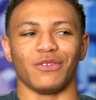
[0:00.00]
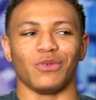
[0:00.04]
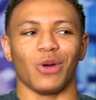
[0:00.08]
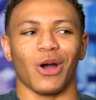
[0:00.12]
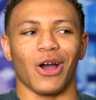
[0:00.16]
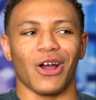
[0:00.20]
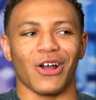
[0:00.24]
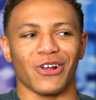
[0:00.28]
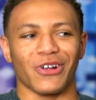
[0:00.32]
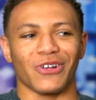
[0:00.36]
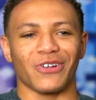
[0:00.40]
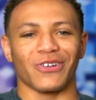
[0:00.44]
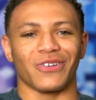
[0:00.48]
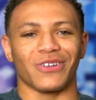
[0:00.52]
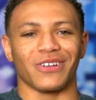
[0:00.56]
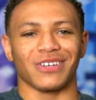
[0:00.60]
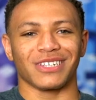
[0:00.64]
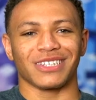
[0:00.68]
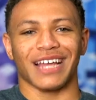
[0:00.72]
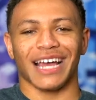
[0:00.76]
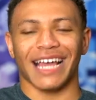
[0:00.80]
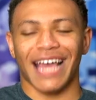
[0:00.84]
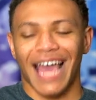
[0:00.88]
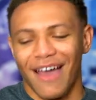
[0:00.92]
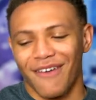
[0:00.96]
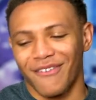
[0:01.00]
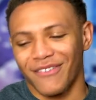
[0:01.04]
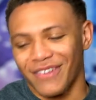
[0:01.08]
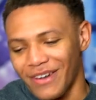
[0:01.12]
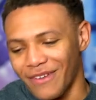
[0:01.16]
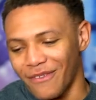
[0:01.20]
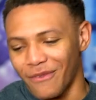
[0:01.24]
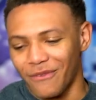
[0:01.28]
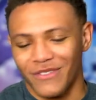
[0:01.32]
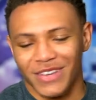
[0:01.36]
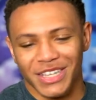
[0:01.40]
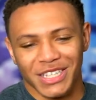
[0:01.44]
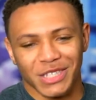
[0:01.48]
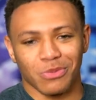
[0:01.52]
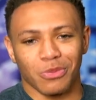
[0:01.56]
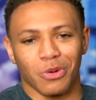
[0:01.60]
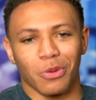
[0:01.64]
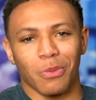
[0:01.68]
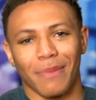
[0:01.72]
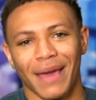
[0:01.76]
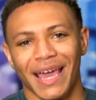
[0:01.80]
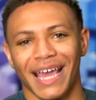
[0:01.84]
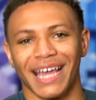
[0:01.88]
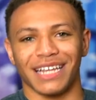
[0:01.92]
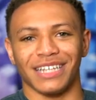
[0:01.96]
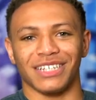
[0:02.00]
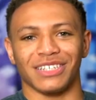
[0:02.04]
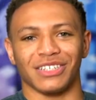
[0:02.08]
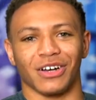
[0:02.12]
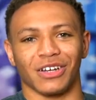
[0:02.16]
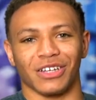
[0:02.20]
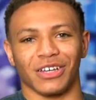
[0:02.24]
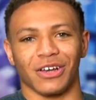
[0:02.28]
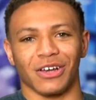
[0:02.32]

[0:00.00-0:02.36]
you hurt, it's like having an invisible bandage on